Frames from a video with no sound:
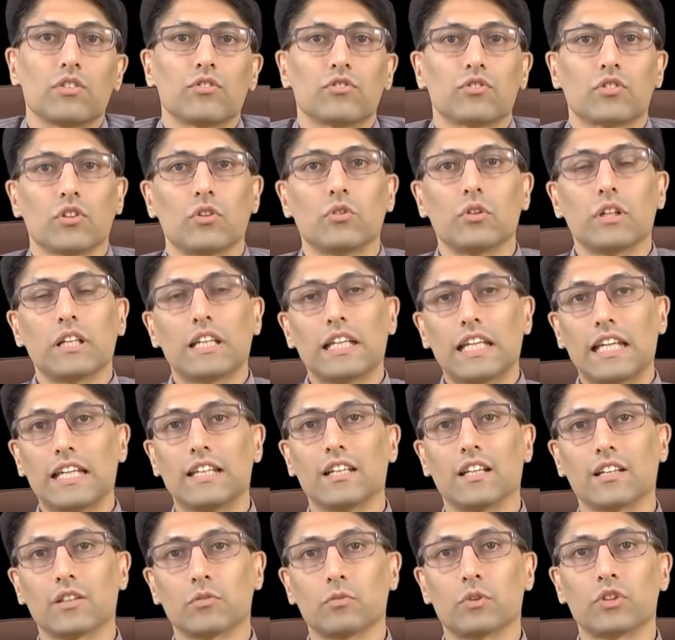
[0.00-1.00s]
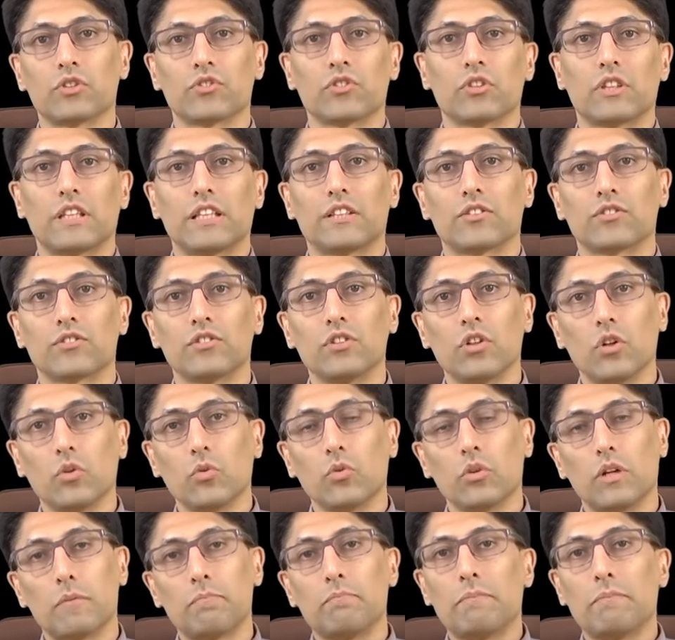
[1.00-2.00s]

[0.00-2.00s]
So, in other words, there's no